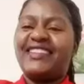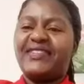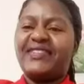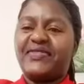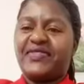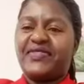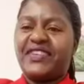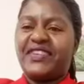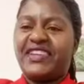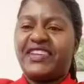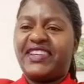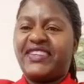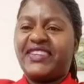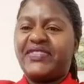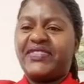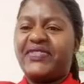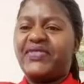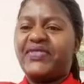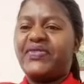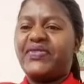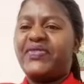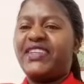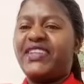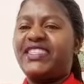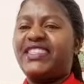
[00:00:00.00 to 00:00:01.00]
a very good
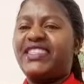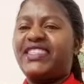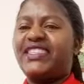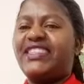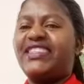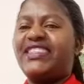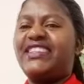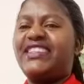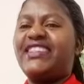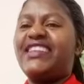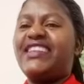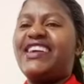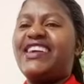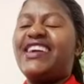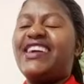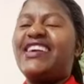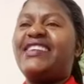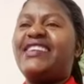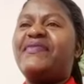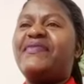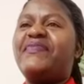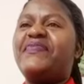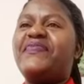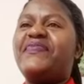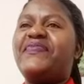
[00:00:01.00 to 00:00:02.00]
question.
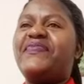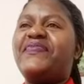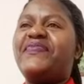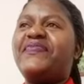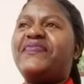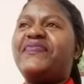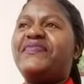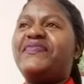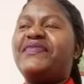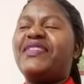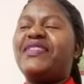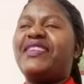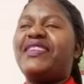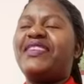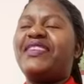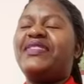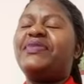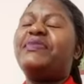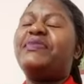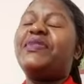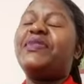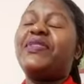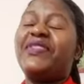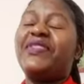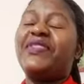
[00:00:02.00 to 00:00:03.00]
To
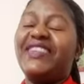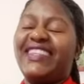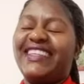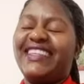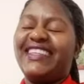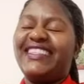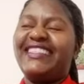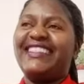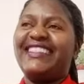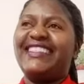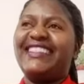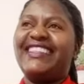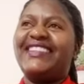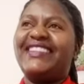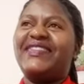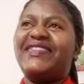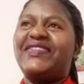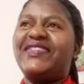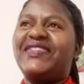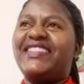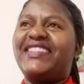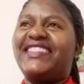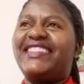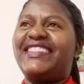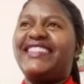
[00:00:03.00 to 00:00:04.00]
be honest, it
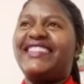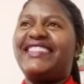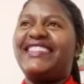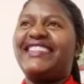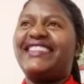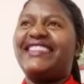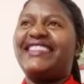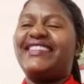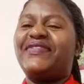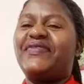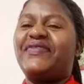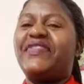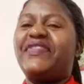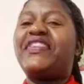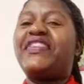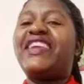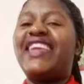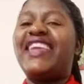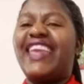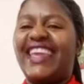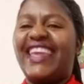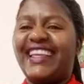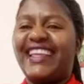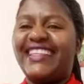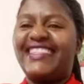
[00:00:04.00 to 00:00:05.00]
was very
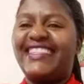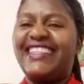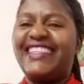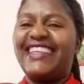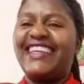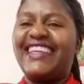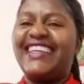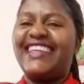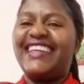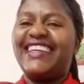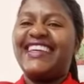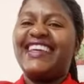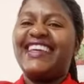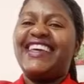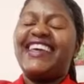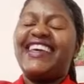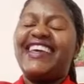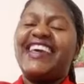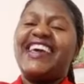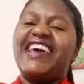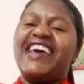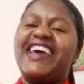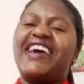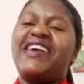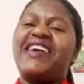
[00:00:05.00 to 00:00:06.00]
hectic.
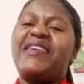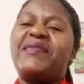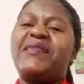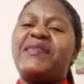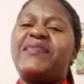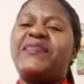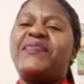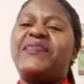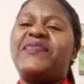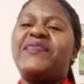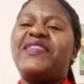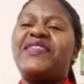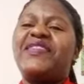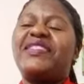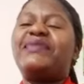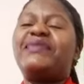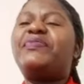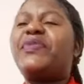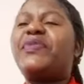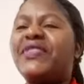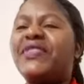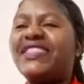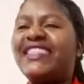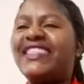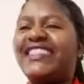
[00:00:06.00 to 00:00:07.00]
The
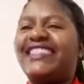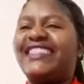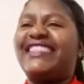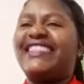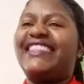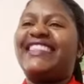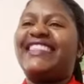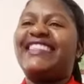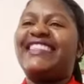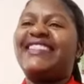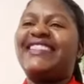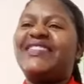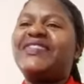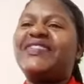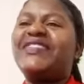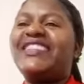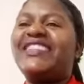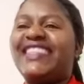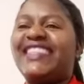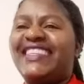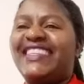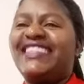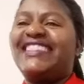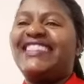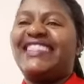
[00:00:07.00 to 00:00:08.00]
process is not
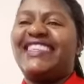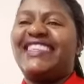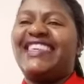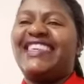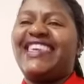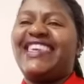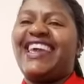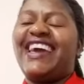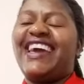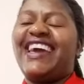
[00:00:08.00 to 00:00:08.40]
easy.